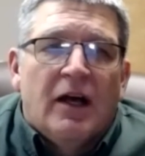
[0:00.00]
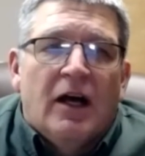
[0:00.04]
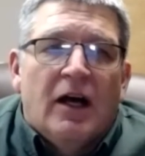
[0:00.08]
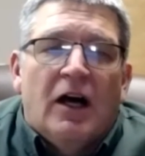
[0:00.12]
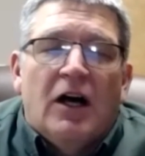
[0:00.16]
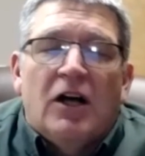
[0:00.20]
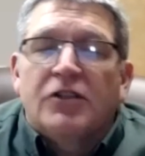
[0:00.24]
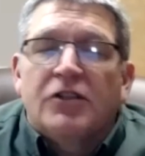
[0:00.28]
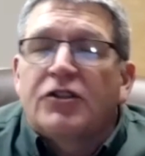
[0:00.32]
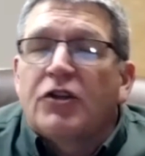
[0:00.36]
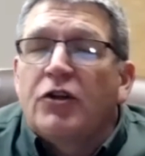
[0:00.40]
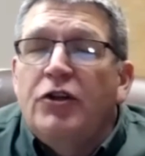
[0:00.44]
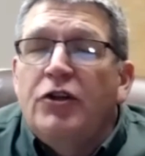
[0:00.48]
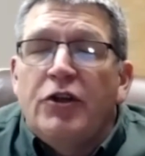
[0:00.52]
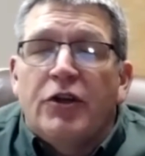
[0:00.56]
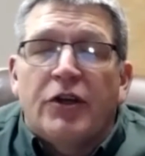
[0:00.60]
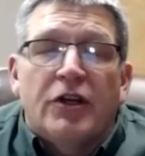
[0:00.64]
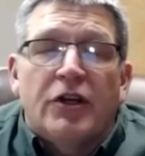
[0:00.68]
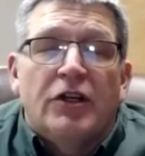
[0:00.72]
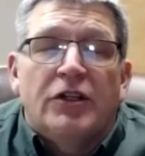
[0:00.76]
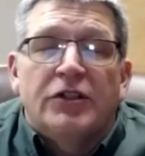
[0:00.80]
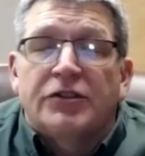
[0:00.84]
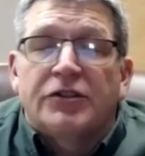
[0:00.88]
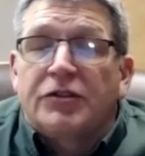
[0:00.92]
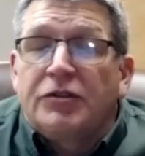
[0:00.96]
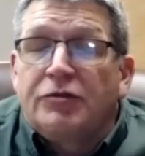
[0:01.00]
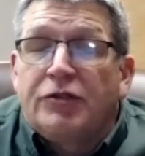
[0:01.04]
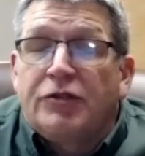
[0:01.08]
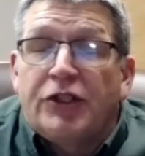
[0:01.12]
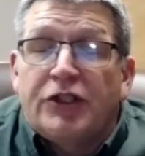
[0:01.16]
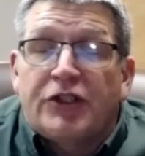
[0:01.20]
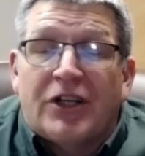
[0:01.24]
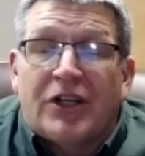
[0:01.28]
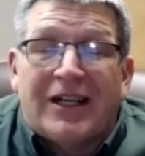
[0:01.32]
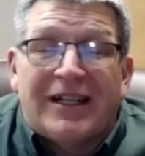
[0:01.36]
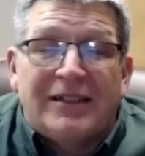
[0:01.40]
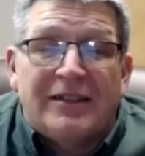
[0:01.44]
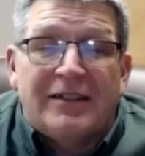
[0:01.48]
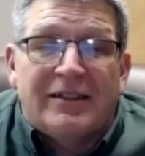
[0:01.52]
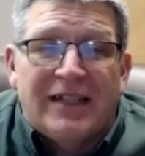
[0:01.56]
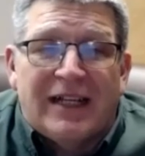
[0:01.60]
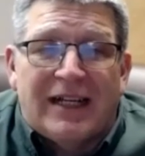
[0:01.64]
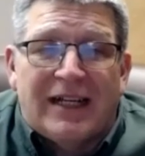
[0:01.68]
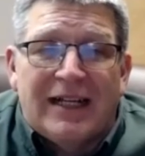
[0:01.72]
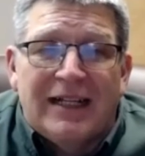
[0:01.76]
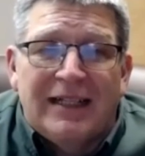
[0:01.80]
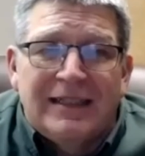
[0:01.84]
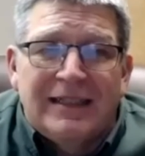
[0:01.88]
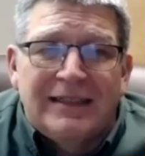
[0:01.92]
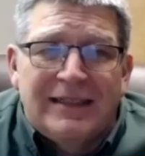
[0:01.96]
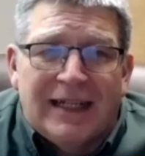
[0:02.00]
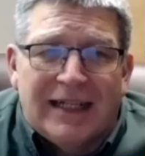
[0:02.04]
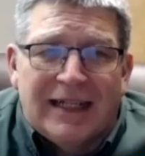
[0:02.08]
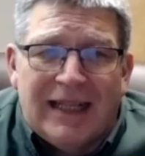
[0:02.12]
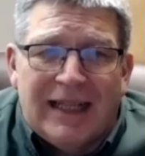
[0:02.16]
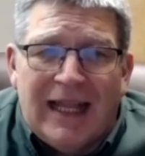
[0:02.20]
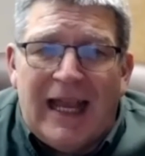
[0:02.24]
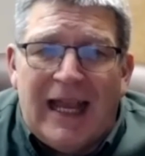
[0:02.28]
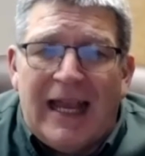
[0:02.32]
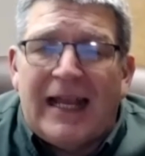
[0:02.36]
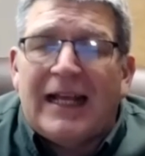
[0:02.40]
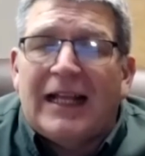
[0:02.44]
Also, you can also just delay